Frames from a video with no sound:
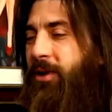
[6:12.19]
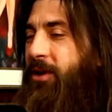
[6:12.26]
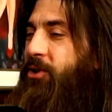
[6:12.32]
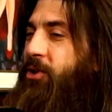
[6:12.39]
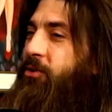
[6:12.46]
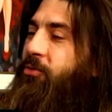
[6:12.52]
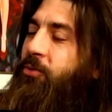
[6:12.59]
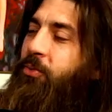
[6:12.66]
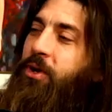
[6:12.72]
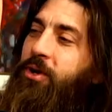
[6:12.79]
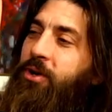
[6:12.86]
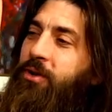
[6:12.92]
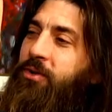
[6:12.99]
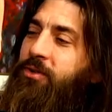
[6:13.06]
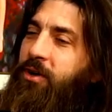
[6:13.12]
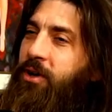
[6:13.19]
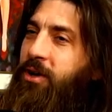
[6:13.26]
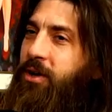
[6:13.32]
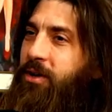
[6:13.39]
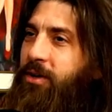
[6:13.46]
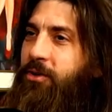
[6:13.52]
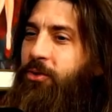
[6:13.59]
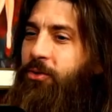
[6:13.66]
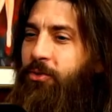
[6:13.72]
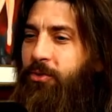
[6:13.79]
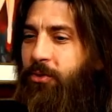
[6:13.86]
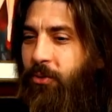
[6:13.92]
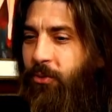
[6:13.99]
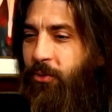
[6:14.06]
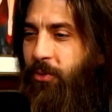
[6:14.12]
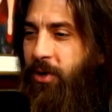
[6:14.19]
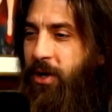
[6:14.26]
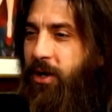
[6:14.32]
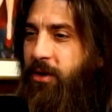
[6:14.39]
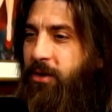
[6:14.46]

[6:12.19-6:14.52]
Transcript: beg to differ because uh, due to,